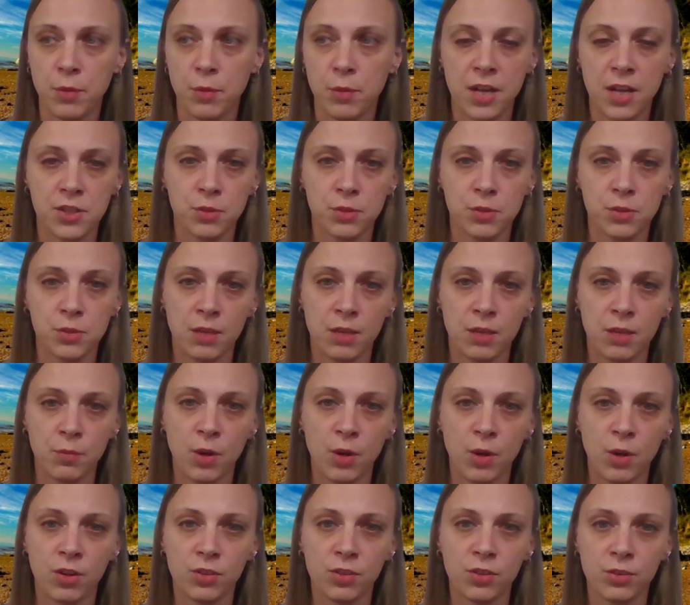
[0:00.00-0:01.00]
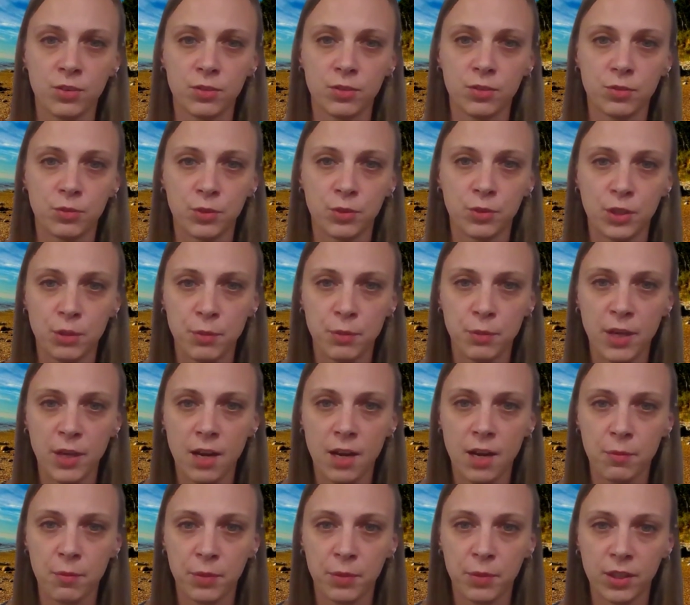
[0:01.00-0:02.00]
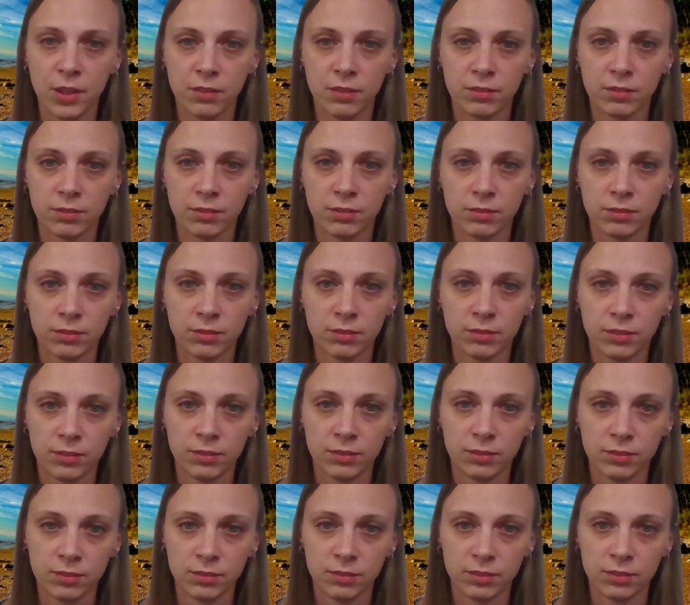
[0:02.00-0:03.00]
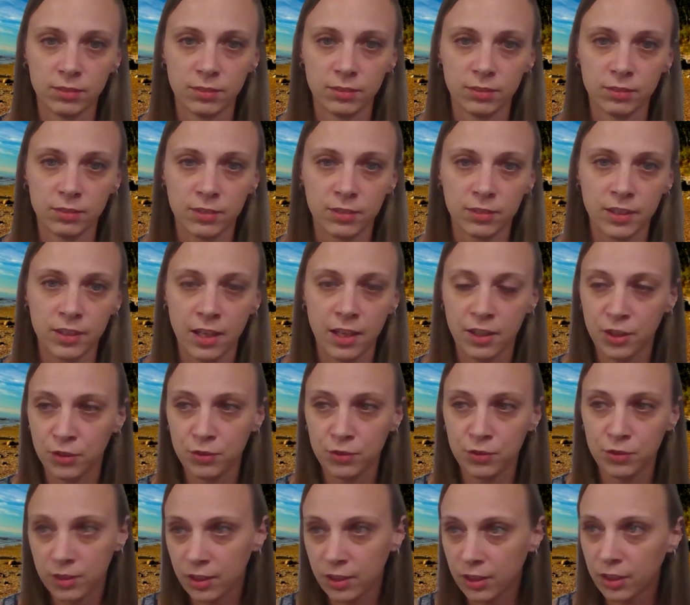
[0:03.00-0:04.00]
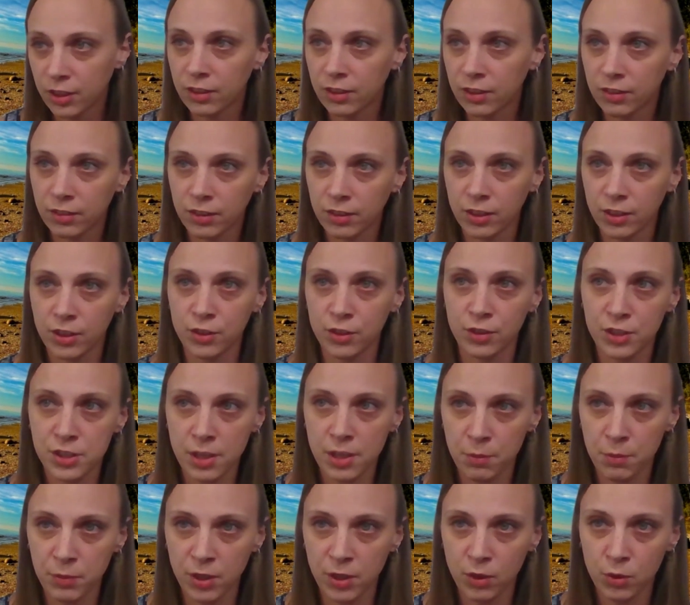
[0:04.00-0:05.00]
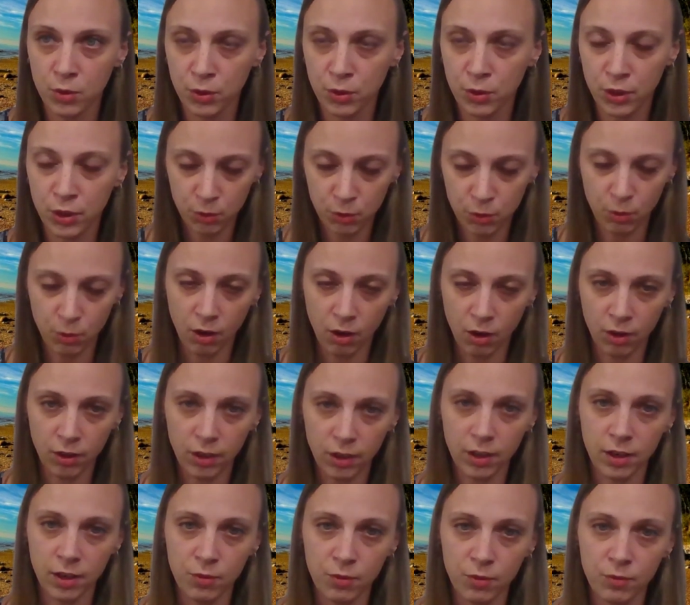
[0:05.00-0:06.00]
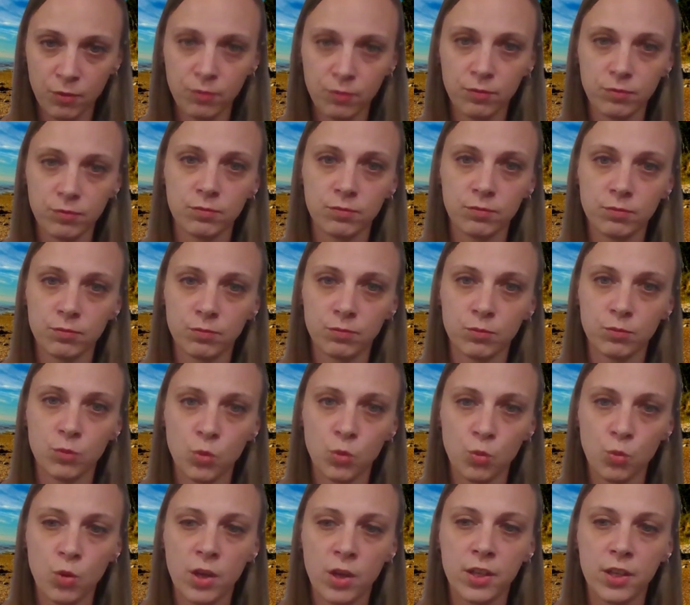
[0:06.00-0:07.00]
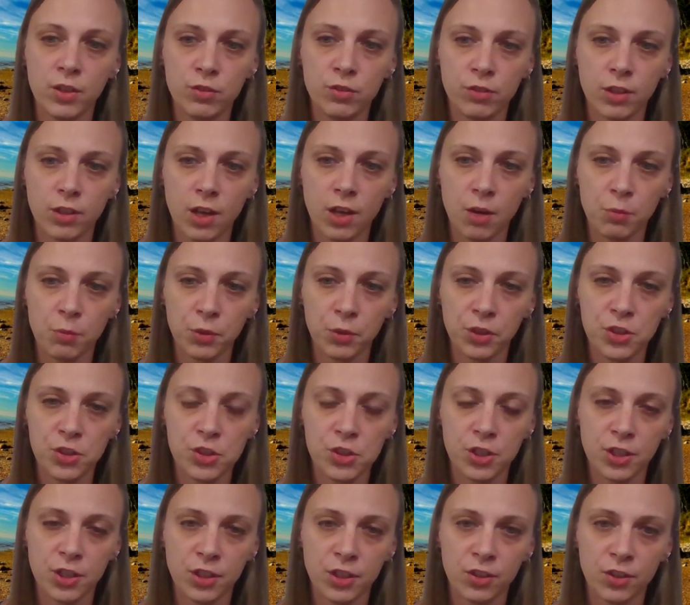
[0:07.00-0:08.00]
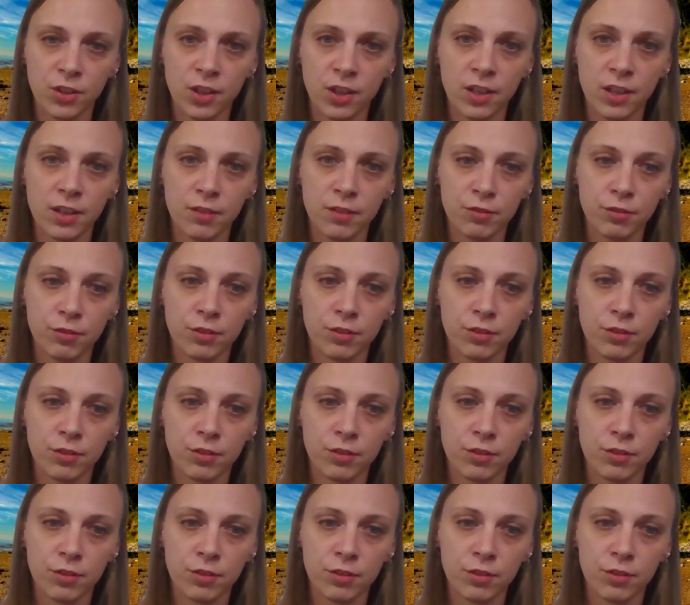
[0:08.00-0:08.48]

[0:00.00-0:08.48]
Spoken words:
if you pass away tomorrow, will you be happy that you accepted who you are and what you've accomplished in your life?